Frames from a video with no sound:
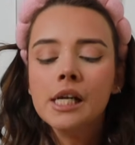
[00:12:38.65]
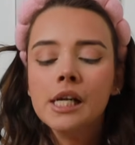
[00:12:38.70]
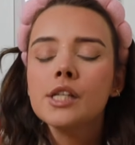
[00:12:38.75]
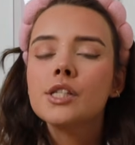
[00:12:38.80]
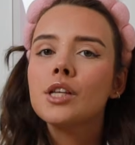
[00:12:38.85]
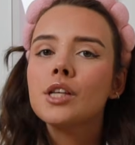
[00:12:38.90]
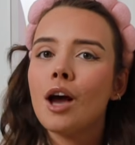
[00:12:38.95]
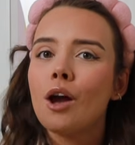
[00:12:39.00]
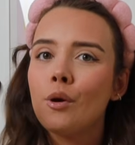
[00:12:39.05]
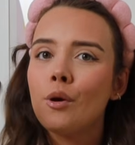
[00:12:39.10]

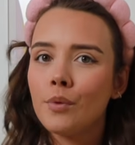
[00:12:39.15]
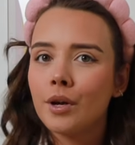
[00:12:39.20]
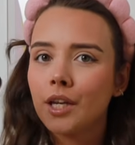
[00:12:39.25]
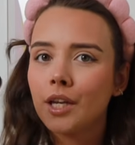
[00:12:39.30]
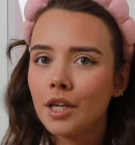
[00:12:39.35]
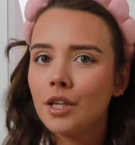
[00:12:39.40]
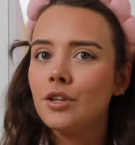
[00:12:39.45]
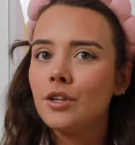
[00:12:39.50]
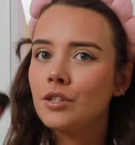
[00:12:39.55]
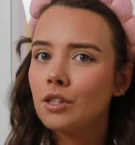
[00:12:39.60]
So we're
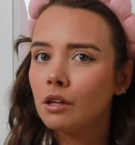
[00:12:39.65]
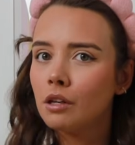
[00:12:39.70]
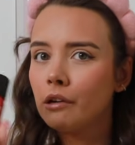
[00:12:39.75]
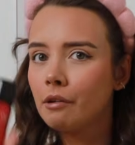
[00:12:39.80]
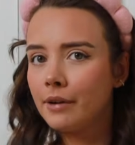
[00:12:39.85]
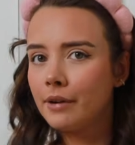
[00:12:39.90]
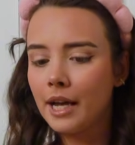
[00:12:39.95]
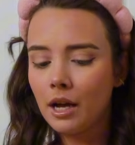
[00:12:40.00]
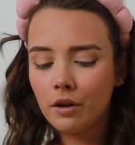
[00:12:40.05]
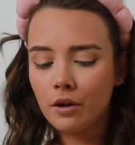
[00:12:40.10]
gonna use the
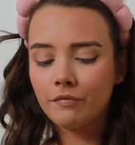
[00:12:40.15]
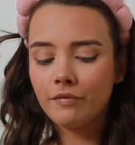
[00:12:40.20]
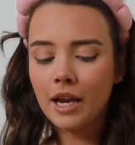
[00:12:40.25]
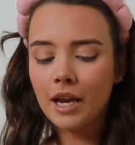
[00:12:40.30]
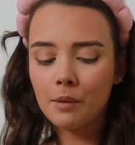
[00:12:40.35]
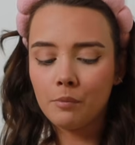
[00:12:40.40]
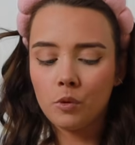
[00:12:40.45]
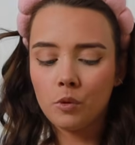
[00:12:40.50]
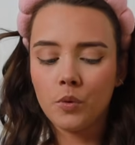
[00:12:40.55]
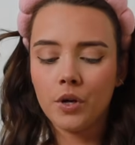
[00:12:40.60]
L'Oreal
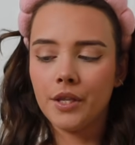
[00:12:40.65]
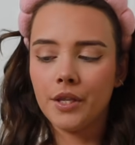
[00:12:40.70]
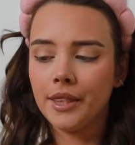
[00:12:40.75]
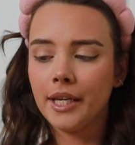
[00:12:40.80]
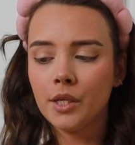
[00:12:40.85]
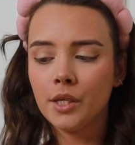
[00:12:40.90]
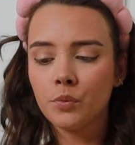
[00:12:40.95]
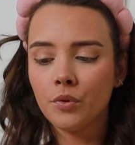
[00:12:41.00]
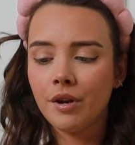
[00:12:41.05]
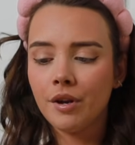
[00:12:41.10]
Infallible one.
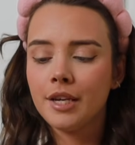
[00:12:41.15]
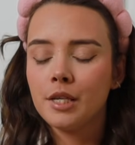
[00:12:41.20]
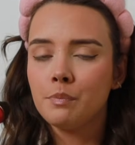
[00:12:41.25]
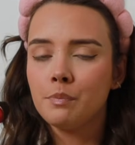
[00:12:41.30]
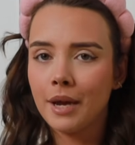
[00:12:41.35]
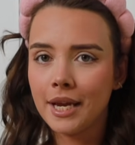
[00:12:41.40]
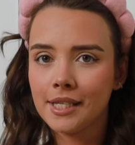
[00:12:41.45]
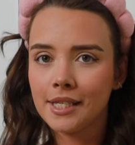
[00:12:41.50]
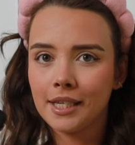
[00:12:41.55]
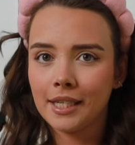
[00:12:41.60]
This one is
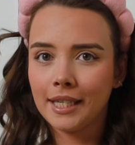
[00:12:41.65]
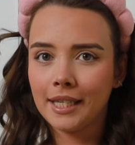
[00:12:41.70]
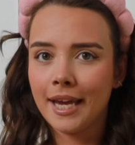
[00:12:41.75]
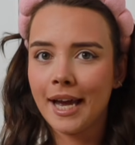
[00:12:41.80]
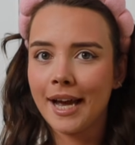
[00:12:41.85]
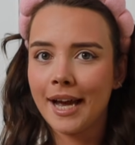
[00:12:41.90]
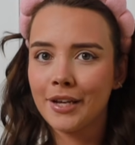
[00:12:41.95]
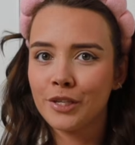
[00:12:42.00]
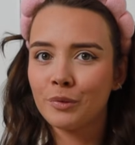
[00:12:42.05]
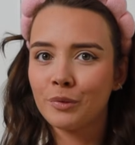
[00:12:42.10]
basically
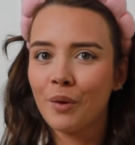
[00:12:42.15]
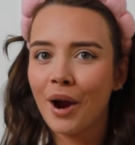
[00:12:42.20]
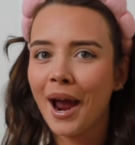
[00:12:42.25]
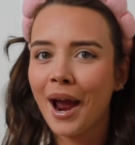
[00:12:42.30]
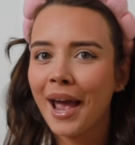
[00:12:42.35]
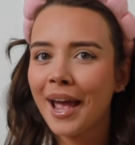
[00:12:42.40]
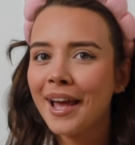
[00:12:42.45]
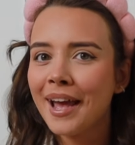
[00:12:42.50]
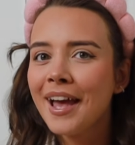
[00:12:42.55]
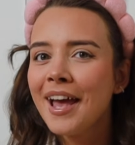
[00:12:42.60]

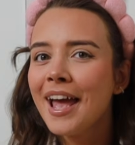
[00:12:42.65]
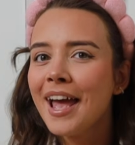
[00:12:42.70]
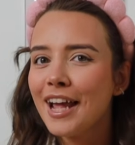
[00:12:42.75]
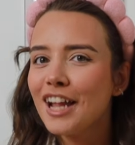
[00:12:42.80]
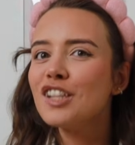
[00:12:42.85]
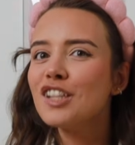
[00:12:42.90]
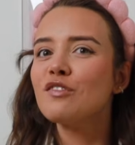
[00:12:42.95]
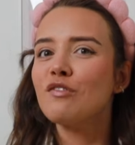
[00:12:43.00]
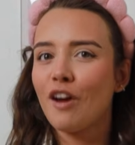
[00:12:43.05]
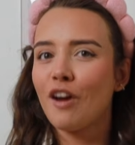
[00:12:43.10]
hairspray.
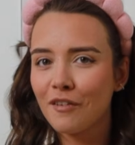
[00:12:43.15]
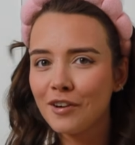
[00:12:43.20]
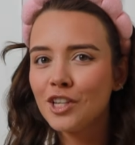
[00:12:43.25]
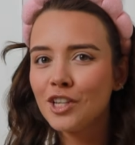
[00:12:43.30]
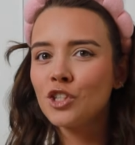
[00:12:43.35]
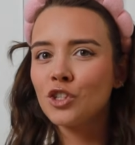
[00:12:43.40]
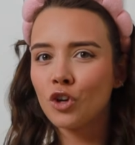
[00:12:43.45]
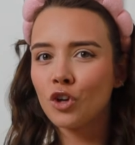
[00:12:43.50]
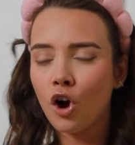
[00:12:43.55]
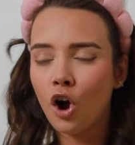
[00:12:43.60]
It's very
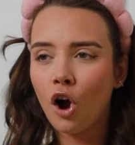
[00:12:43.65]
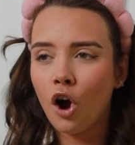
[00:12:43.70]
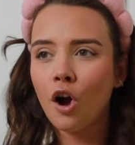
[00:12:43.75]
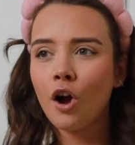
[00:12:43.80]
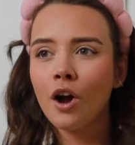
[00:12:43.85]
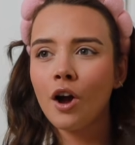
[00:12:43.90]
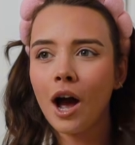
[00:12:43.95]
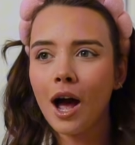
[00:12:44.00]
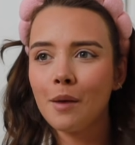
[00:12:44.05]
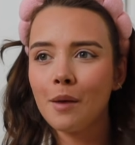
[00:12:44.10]

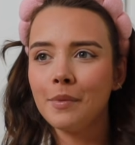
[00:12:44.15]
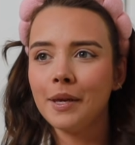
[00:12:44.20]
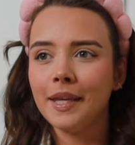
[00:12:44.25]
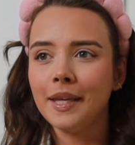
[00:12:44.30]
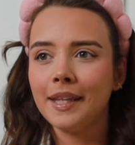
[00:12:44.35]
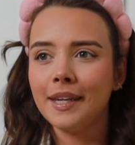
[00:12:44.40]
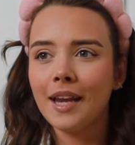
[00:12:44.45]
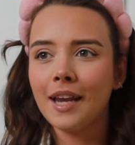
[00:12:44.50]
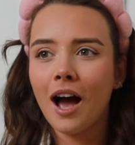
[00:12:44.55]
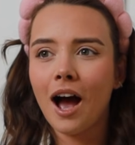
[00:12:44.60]
strong. I
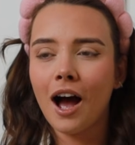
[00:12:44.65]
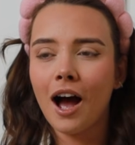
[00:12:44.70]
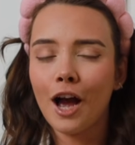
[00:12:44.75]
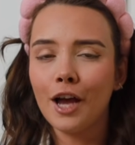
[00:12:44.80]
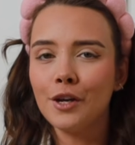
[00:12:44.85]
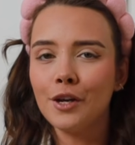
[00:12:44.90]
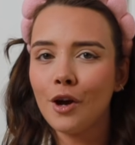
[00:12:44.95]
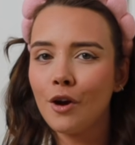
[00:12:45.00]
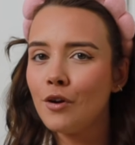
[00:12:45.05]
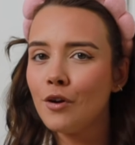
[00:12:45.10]
mean,
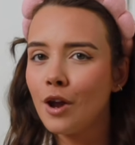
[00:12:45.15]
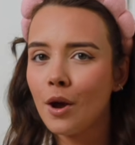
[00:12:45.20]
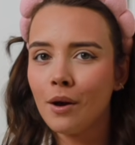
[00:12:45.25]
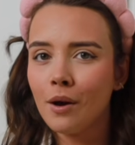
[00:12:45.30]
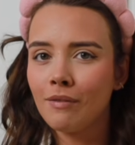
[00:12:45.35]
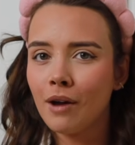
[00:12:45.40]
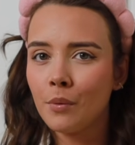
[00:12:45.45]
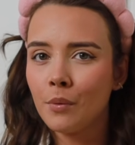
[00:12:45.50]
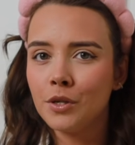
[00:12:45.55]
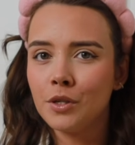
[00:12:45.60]
I don't know
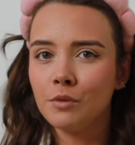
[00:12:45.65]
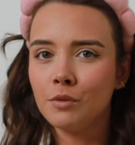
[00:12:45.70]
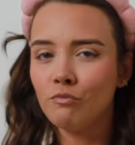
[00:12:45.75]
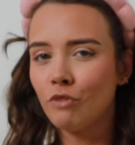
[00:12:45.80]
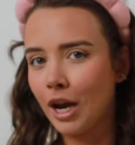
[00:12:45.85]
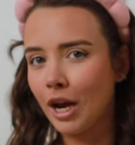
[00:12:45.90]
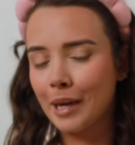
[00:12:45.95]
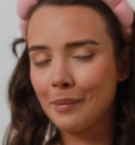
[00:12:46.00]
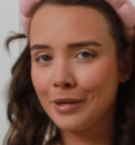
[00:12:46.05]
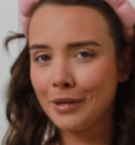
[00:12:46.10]
if I would
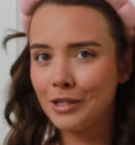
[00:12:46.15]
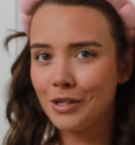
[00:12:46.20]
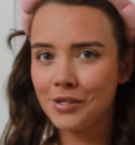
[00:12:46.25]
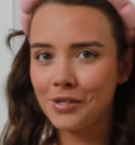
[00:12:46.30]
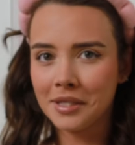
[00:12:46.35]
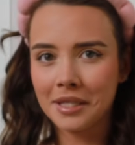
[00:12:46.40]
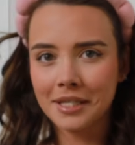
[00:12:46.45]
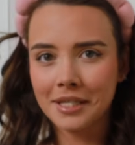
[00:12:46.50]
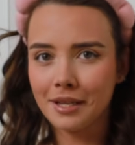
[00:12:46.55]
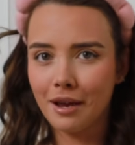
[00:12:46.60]
recommend
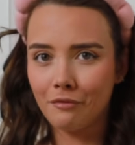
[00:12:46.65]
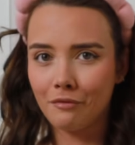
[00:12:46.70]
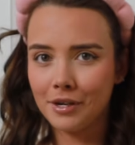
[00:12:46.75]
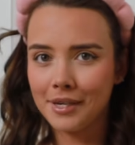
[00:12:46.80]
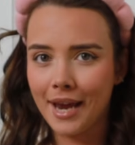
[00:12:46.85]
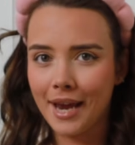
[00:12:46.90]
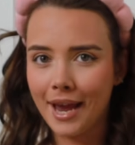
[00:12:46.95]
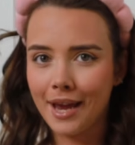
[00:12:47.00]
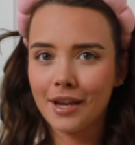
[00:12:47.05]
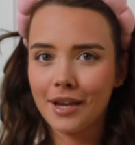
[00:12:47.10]
using this every
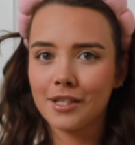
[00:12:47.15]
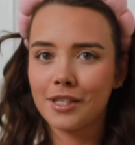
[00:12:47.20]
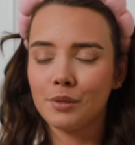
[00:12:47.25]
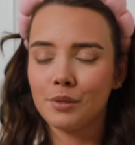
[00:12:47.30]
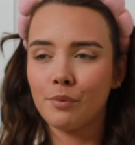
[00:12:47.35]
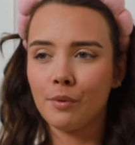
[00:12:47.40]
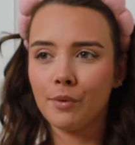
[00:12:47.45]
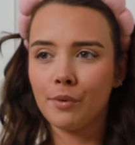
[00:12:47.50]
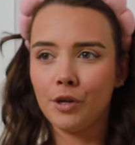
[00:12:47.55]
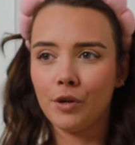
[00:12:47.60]
day because it's
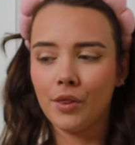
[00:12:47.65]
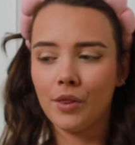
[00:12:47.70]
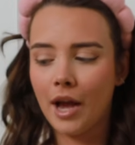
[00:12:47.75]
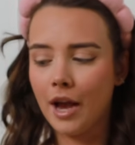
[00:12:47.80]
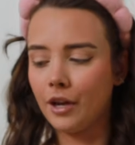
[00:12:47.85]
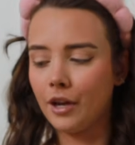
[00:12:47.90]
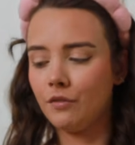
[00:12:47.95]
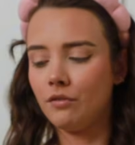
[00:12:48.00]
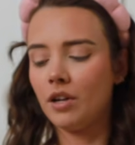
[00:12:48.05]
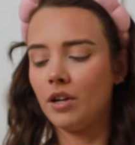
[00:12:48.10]
probably not
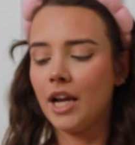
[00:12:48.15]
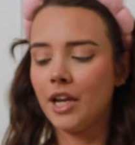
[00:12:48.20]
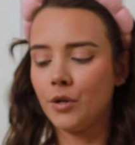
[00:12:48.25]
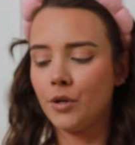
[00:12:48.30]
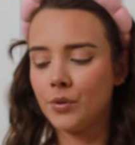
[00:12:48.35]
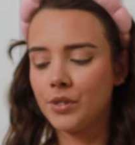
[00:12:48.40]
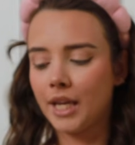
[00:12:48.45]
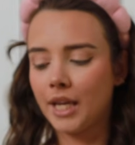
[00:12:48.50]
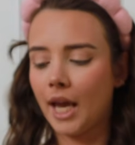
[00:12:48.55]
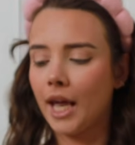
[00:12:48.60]
that good for like
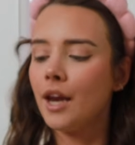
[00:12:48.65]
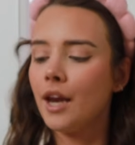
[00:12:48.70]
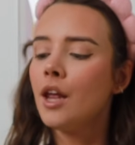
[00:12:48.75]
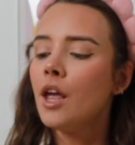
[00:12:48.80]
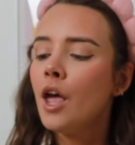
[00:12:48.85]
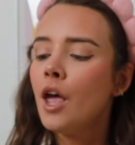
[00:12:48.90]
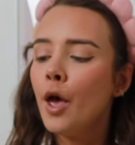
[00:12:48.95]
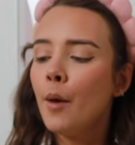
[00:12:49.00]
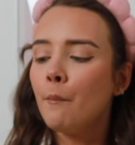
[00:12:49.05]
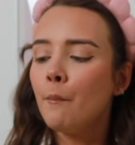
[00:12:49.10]
your skin,
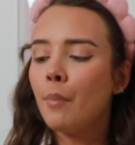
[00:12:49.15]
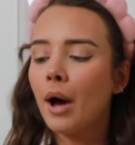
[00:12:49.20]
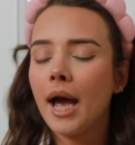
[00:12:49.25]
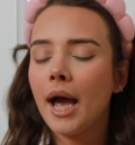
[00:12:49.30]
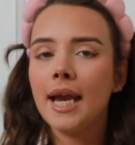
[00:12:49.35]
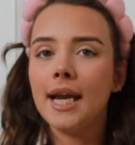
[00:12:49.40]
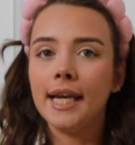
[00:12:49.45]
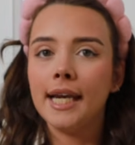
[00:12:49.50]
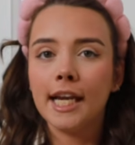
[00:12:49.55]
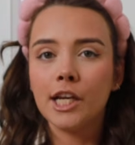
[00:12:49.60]
but
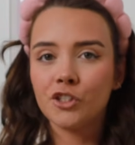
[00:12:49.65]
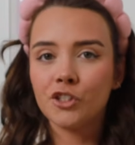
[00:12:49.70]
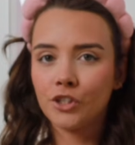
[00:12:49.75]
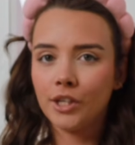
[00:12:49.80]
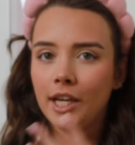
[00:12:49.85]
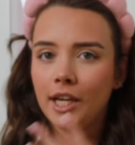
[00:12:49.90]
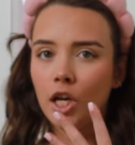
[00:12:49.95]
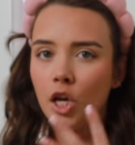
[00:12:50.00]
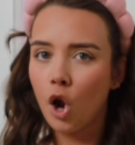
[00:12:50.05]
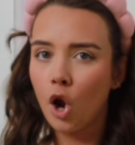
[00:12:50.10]
it
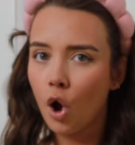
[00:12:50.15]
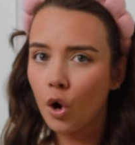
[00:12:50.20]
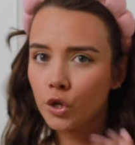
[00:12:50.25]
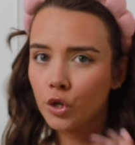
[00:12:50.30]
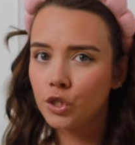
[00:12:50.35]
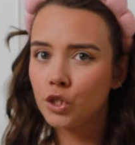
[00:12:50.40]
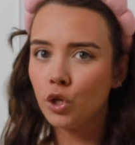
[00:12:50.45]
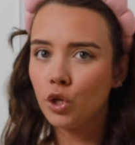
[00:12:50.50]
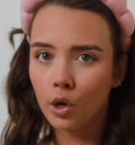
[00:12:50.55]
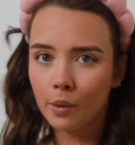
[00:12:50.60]
literally
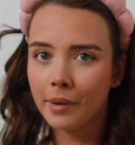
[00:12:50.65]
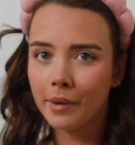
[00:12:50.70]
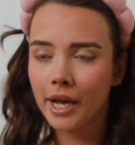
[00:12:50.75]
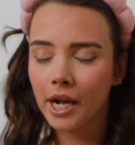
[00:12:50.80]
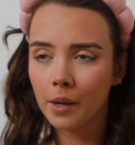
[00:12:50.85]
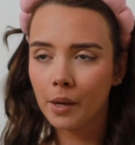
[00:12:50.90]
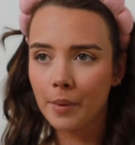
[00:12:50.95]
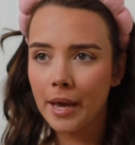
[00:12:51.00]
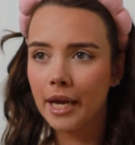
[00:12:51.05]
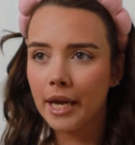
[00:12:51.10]
locks your
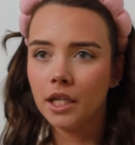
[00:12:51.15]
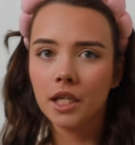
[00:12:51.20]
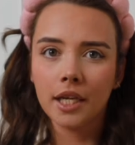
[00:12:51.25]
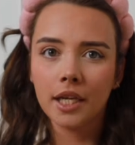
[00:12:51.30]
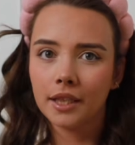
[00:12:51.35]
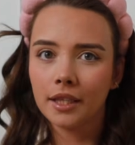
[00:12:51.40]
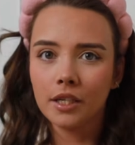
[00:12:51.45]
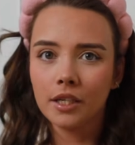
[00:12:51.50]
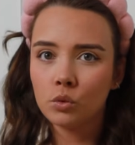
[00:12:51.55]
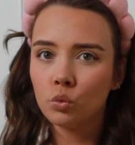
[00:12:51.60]
makeup in.
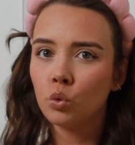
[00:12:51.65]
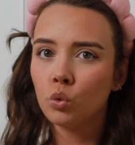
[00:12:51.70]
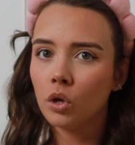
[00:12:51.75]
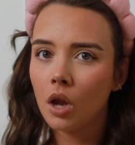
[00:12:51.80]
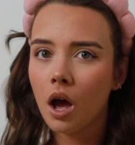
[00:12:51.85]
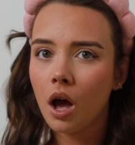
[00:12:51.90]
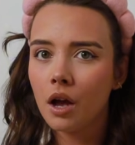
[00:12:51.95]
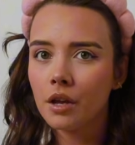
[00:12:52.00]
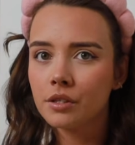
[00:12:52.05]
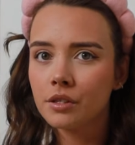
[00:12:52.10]
Like this will
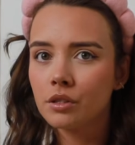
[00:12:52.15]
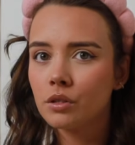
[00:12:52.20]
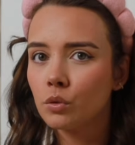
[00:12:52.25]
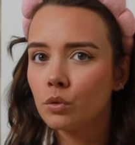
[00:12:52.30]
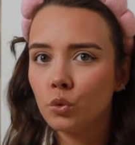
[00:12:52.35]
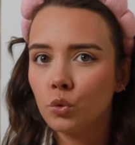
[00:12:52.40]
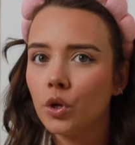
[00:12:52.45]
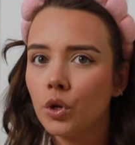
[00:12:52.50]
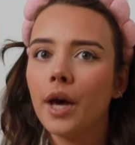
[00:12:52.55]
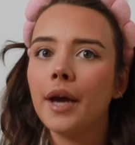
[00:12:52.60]
last
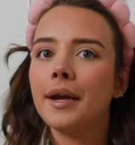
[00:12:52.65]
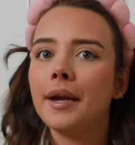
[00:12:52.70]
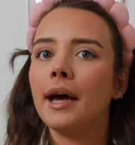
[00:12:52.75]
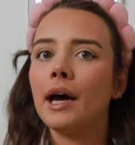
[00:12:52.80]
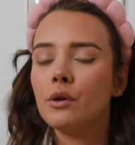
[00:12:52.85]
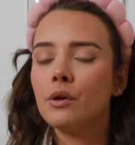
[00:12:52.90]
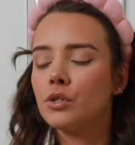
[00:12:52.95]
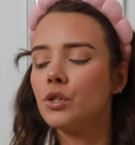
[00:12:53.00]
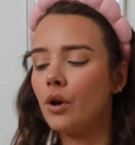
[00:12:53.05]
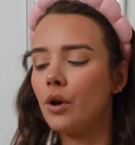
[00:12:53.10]
all night
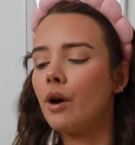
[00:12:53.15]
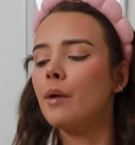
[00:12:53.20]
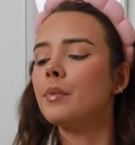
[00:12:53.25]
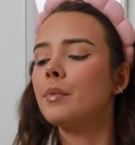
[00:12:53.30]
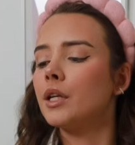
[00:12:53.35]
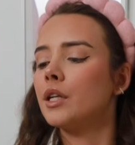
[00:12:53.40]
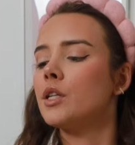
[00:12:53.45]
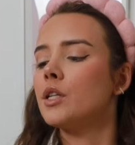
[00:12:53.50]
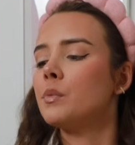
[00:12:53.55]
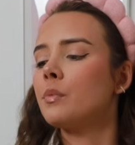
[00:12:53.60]
now, so I'm
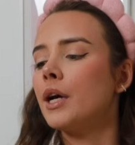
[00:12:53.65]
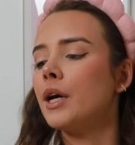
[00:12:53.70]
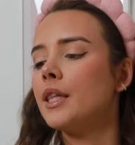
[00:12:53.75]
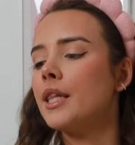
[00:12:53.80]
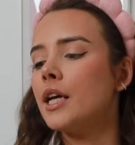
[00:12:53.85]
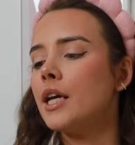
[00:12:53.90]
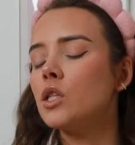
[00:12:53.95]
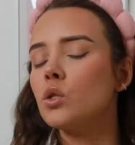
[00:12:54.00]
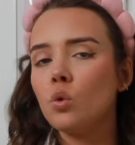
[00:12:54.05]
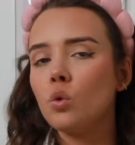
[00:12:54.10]
gonna spray
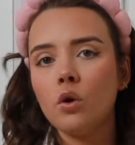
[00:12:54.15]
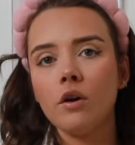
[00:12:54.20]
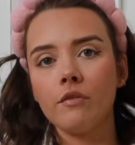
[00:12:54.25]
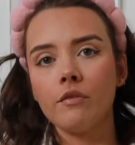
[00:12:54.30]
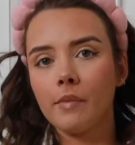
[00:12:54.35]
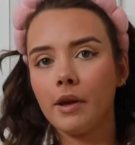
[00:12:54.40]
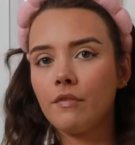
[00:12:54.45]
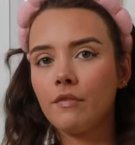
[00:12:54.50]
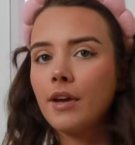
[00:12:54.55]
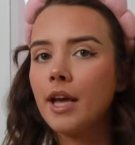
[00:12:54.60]
this all over
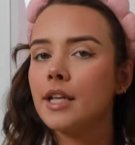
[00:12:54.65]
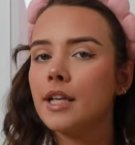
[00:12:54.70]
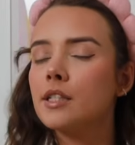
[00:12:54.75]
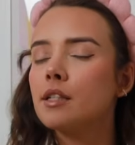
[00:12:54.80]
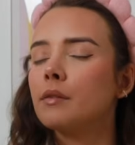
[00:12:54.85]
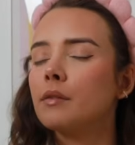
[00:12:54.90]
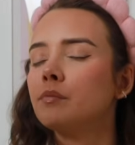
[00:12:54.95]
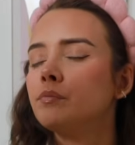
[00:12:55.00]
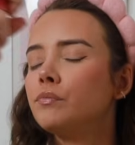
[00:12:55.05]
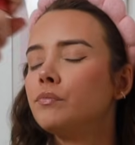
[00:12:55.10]
my
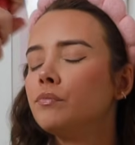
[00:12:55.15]
face.